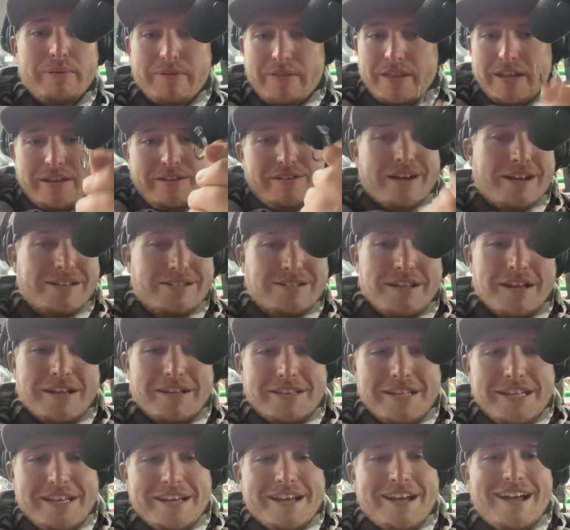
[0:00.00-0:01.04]
I think you guys
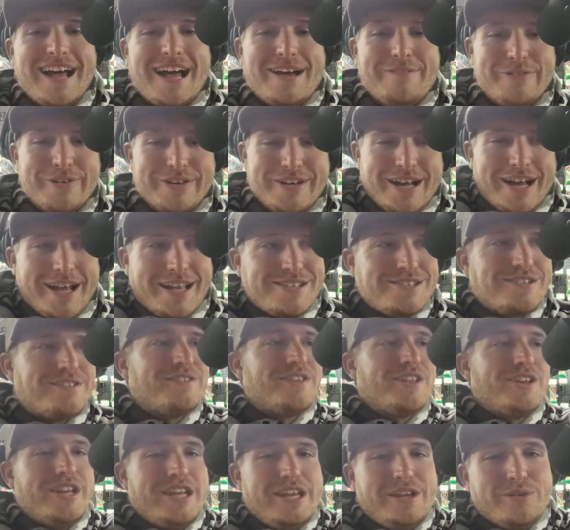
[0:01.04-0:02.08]
like the advertising
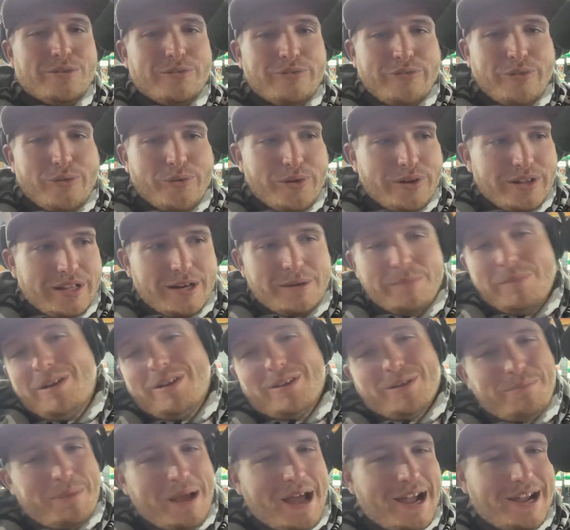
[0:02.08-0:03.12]
of the needle for it. That'll be
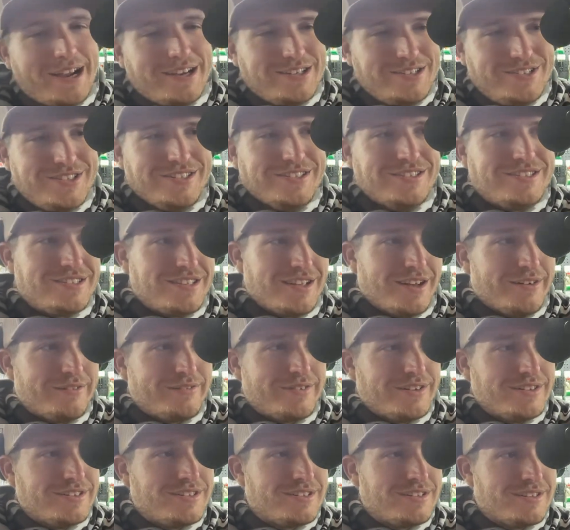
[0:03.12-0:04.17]
on the packaging
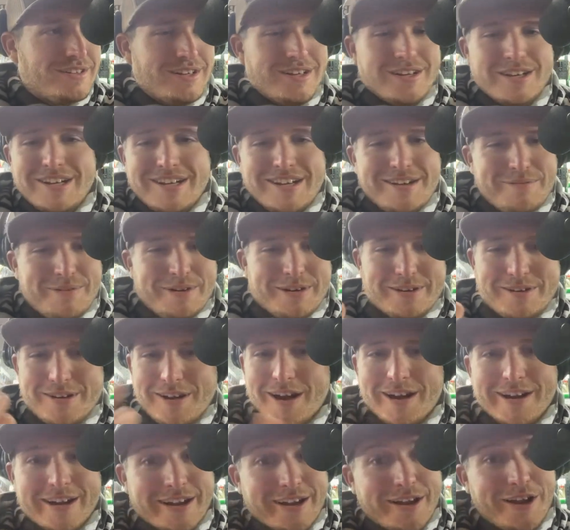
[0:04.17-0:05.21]
stuff because when you're
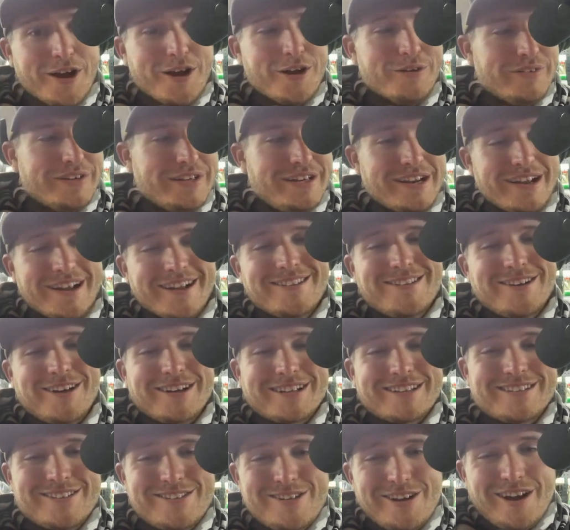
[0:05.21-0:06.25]
talking COVID, you got to
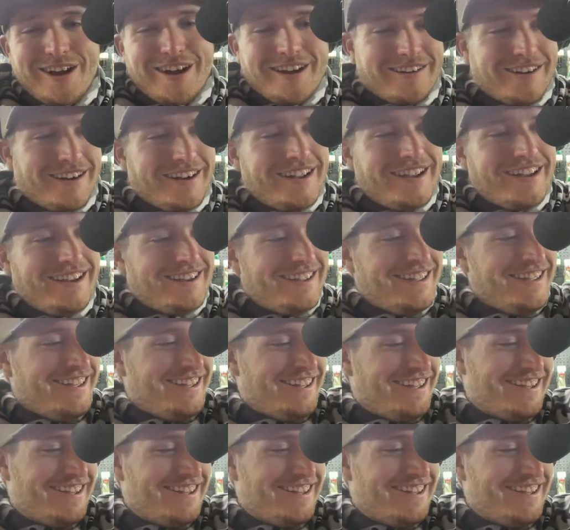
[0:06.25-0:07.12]
talk the shot, right?